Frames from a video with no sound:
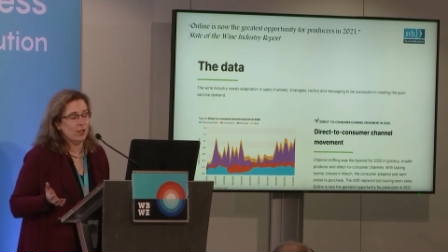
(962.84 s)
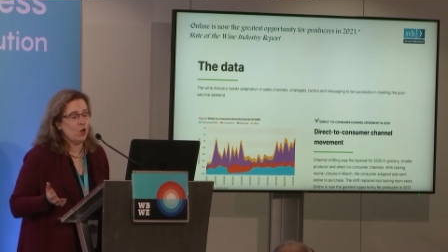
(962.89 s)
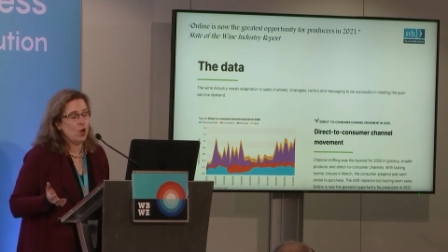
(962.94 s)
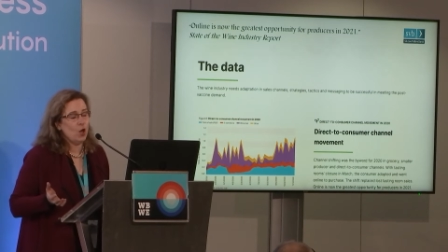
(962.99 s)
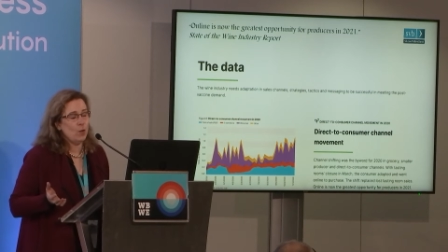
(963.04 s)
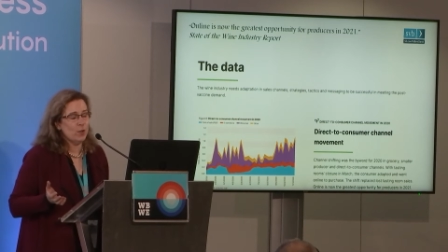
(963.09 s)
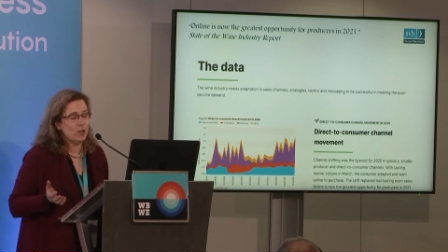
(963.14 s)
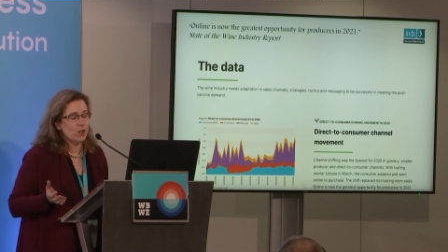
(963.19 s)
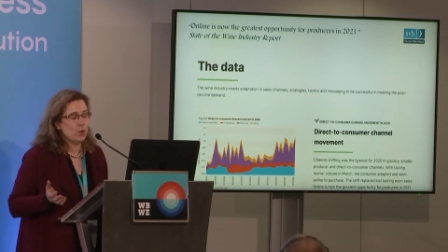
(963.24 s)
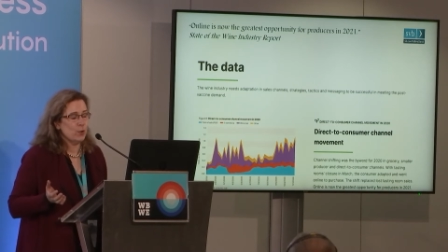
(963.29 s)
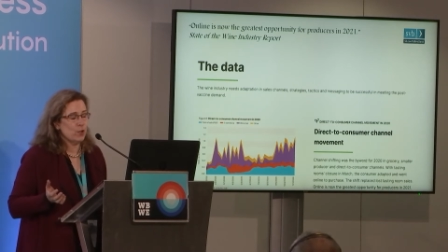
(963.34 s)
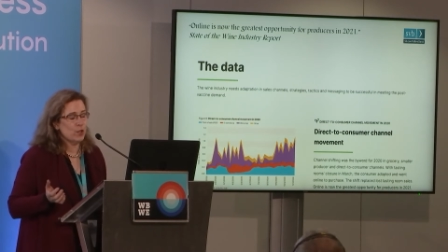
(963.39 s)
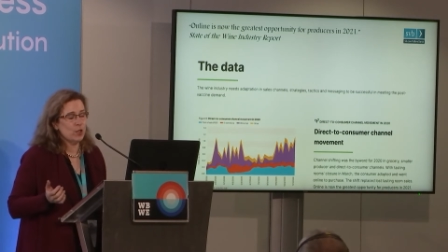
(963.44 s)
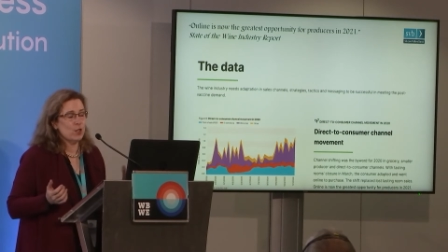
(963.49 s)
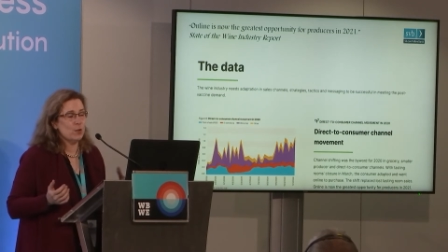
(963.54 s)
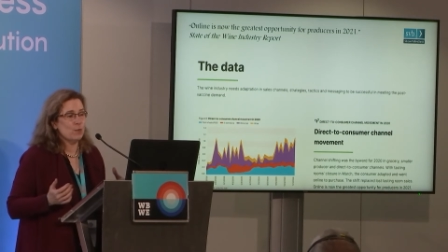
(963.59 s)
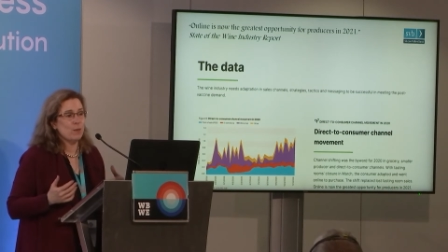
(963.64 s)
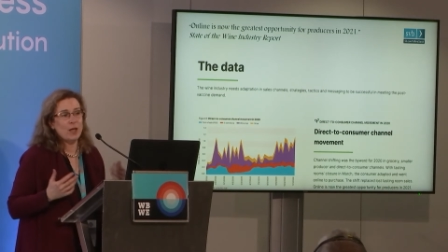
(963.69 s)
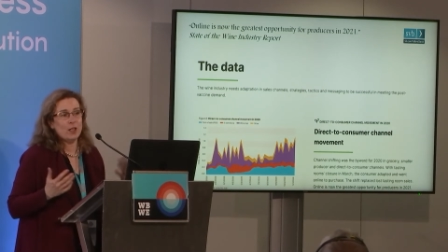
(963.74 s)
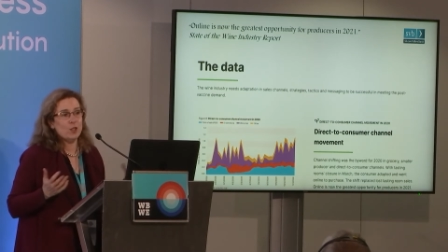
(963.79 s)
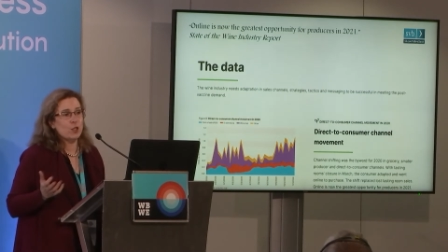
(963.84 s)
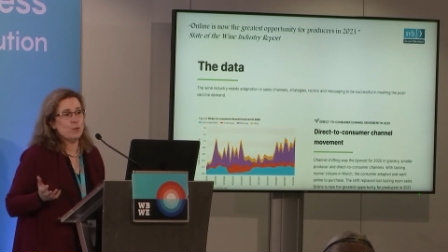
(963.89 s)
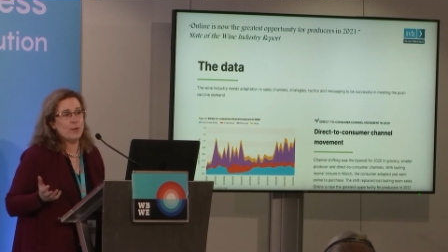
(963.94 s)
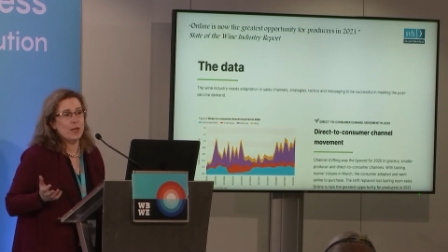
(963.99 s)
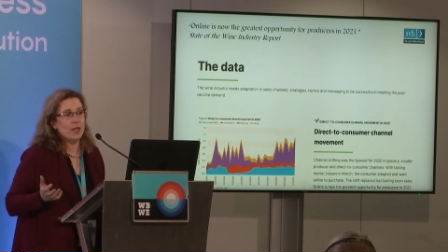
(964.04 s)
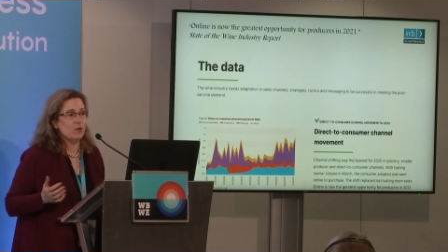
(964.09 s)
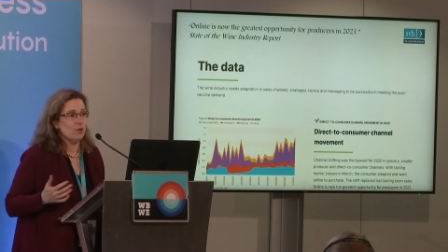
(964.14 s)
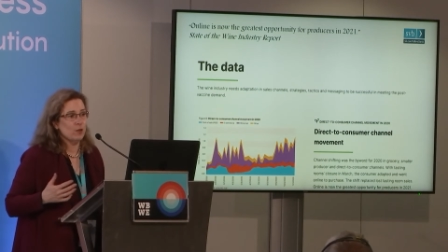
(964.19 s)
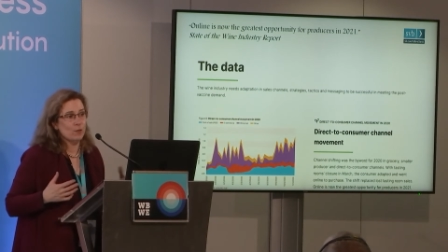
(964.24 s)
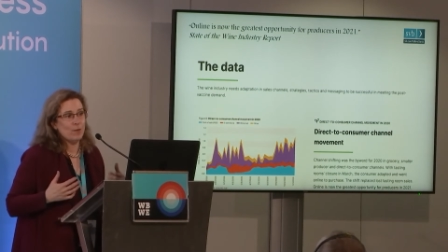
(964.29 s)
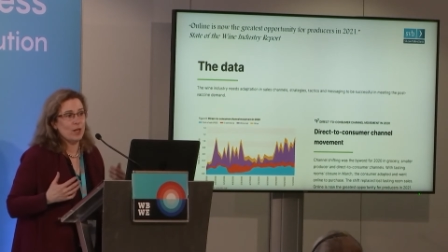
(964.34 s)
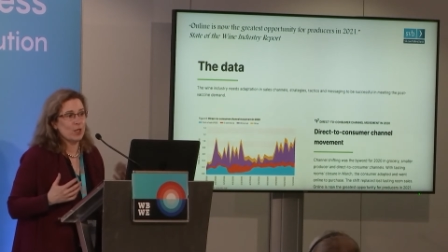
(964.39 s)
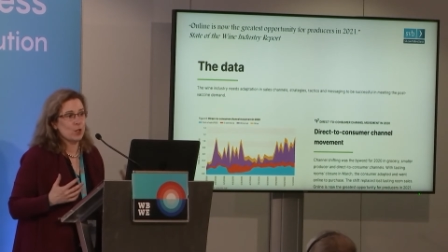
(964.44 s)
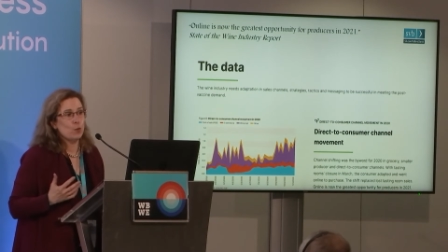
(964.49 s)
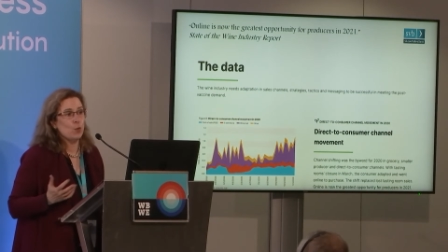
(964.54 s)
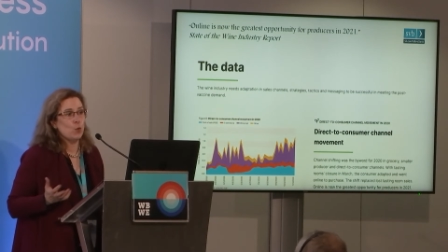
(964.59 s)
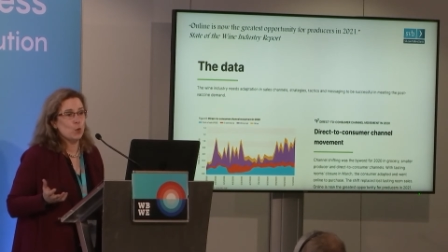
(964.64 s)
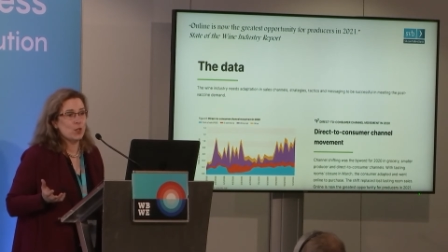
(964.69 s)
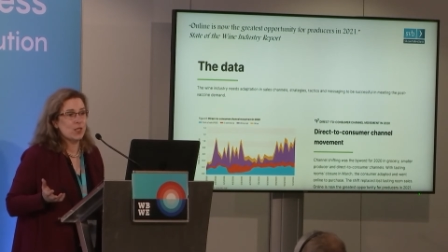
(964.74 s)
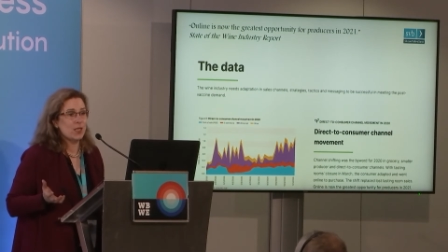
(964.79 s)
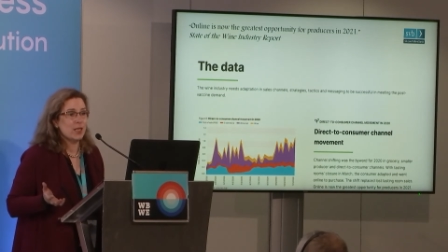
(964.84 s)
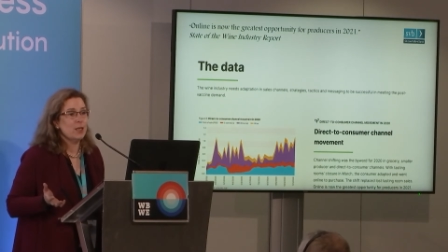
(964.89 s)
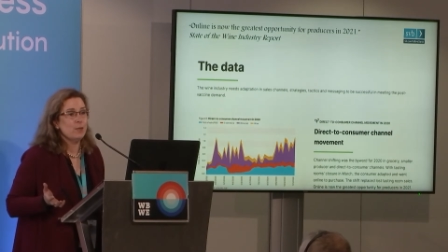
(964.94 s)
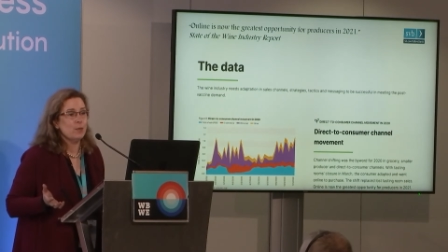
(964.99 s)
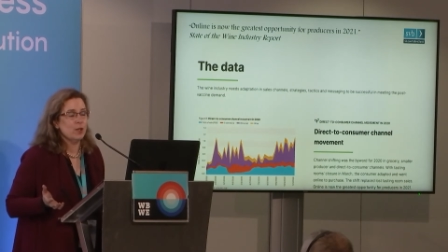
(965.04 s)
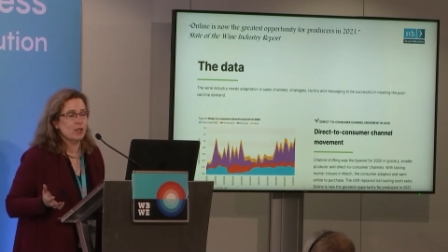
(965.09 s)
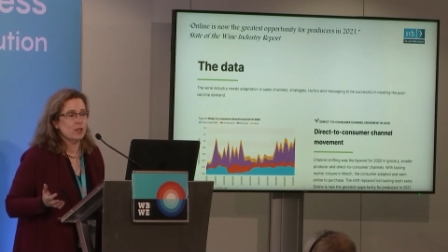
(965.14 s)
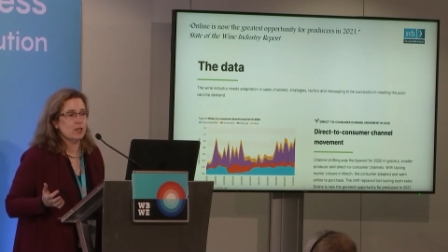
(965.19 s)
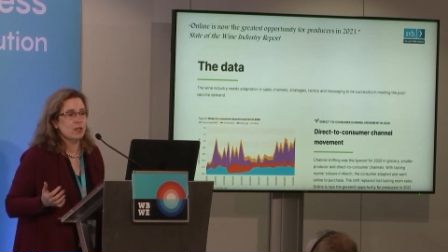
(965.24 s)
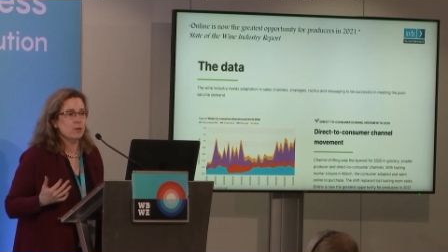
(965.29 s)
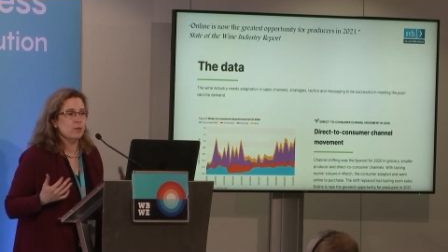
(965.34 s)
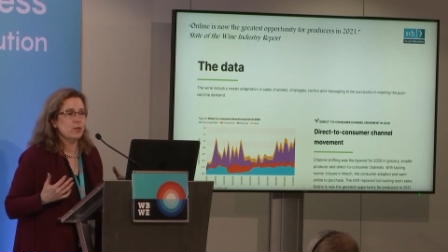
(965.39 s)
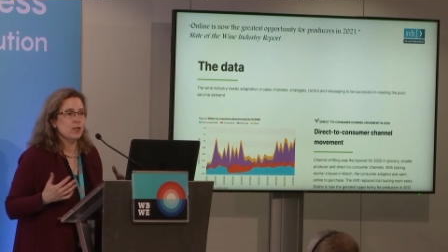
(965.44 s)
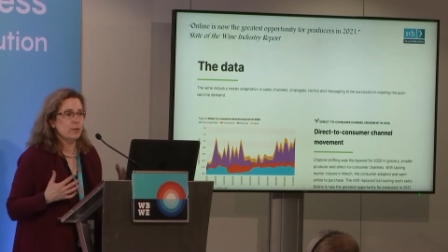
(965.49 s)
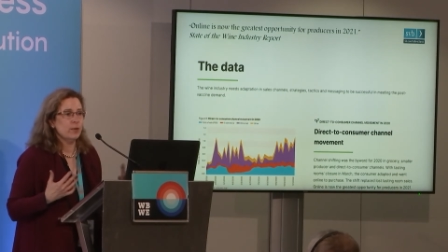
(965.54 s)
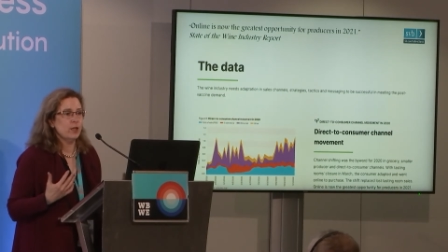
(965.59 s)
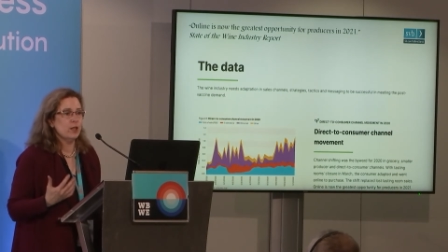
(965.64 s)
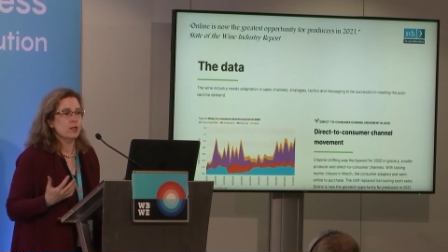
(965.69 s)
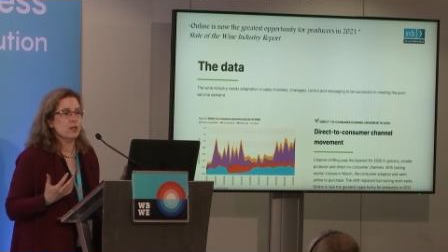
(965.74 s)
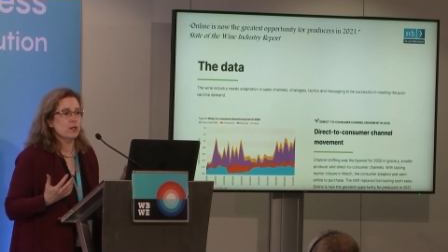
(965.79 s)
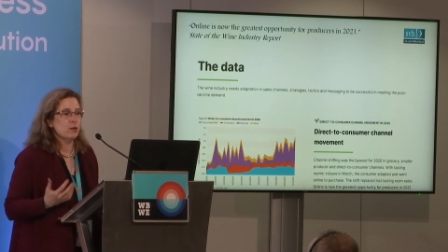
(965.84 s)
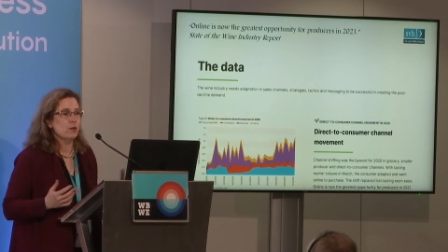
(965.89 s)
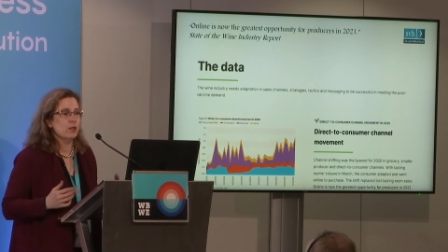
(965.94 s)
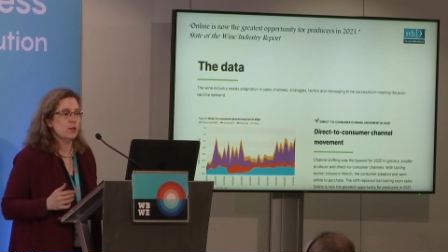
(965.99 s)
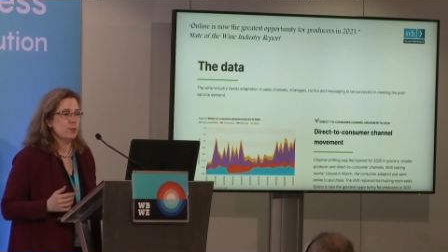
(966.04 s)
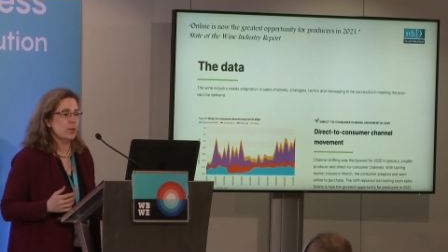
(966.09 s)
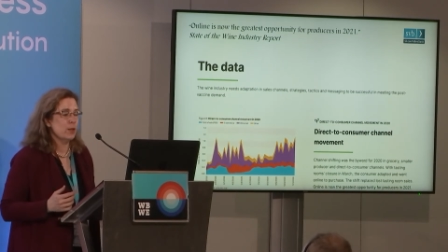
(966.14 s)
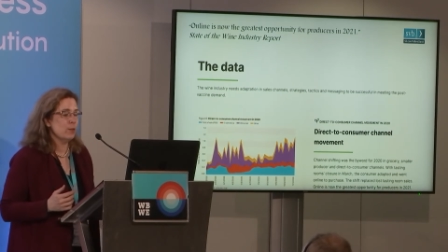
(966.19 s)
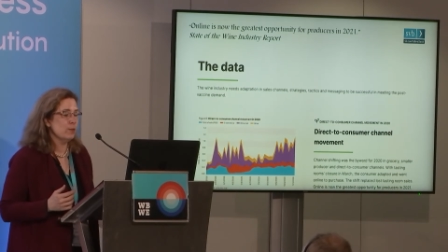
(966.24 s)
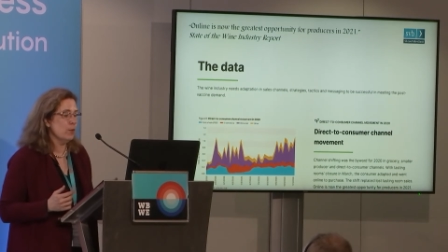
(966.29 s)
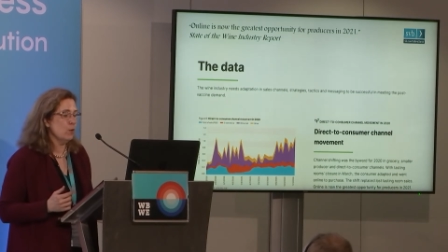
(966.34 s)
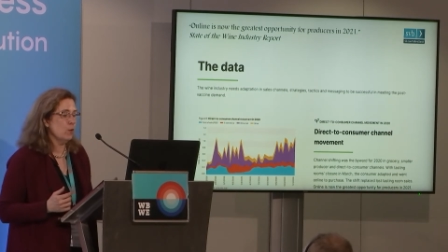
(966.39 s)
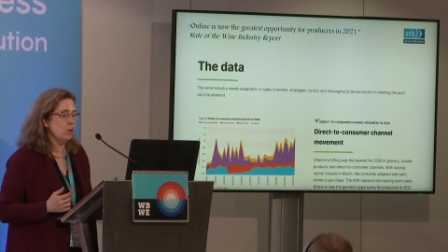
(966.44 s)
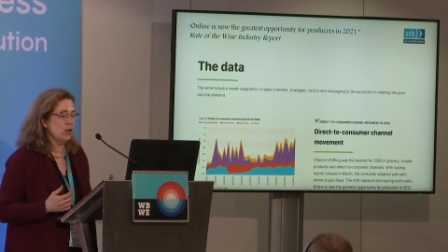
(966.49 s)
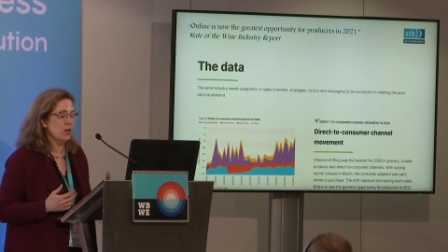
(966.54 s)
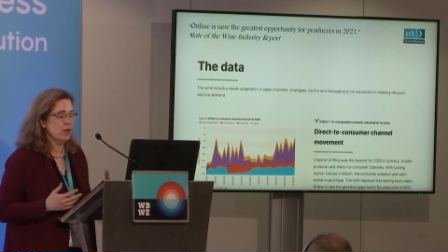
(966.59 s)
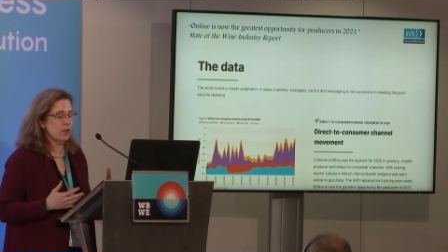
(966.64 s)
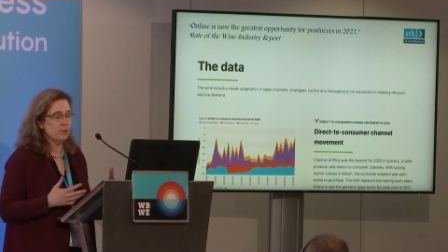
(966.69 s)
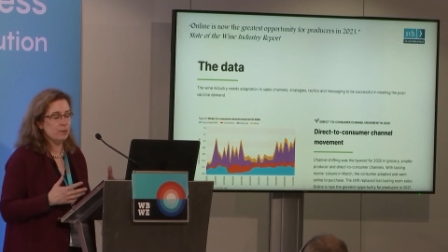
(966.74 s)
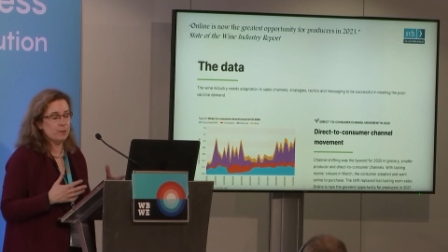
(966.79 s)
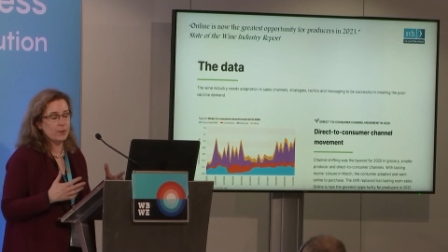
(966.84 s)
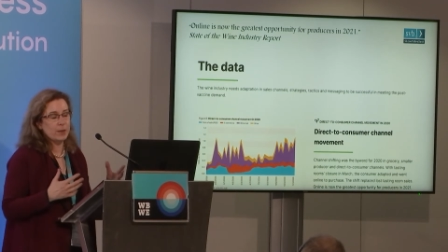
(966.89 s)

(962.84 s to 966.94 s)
commerce, which is much better and much more seamless, simply because it has been, bought, uh,